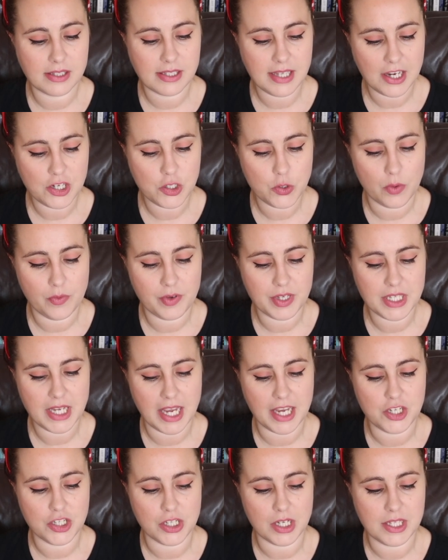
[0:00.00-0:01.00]
sexual
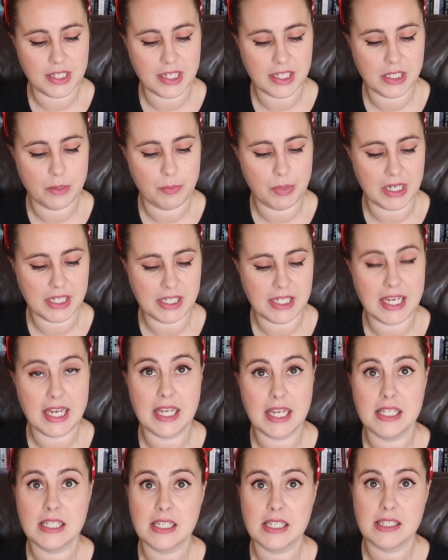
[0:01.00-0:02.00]
orientation, and disability
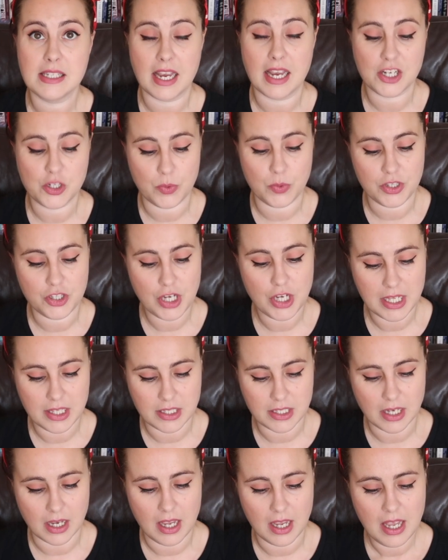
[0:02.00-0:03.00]
intersect with
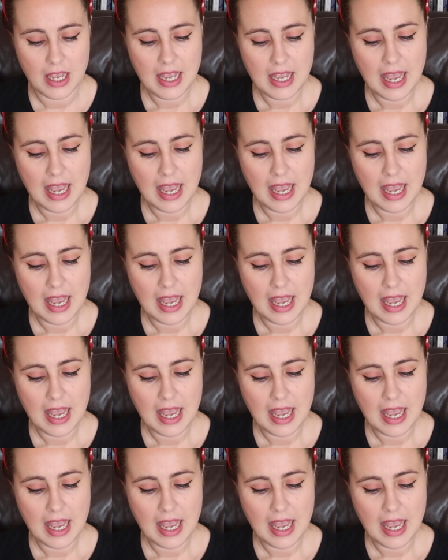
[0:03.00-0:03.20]
gender.